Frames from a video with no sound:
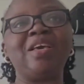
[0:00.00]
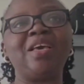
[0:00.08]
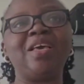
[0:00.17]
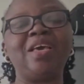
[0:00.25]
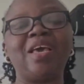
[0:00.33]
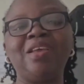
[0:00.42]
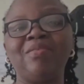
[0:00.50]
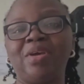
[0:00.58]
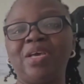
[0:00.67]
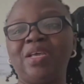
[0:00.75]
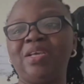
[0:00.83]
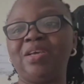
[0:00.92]

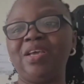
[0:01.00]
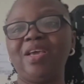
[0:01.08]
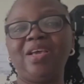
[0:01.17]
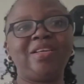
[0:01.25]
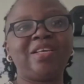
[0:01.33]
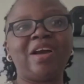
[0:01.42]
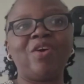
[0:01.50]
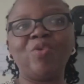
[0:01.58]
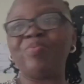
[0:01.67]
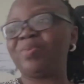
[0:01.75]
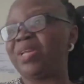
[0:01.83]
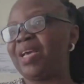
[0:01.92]

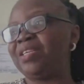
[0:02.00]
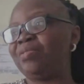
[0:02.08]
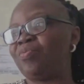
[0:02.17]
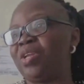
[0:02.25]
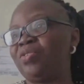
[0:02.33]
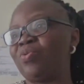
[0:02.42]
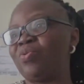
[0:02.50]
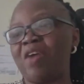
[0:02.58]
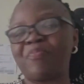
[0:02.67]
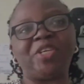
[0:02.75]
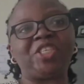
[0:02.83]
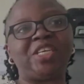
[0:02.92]
their homes like this,
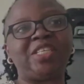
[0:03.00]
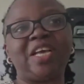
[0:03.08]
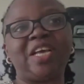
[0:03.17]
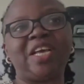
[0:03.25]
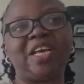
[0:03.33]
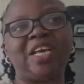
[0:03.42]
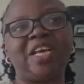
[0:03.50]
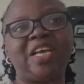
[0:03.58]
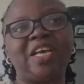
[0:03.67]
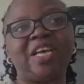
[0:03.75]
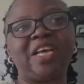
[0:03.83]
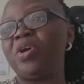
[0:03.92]
when you have patients in
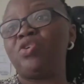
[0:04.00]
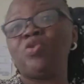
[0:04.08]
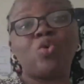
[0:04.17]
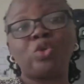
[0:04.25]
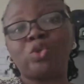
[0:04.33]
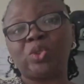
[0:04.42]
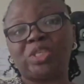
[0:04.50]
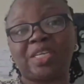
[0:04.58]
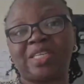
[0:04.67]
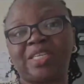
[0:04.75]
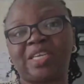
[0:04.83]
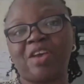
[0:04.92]
their home, you go
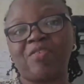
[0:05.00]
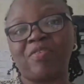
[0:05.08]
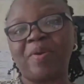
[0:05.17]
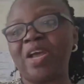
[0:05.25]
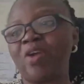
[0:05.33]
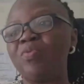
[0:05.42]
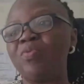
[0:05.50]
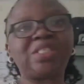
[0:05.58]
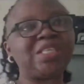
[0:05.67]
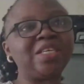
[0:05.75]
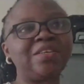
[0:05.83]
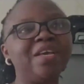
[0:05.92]
to take care of them in
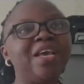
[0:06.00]
their home,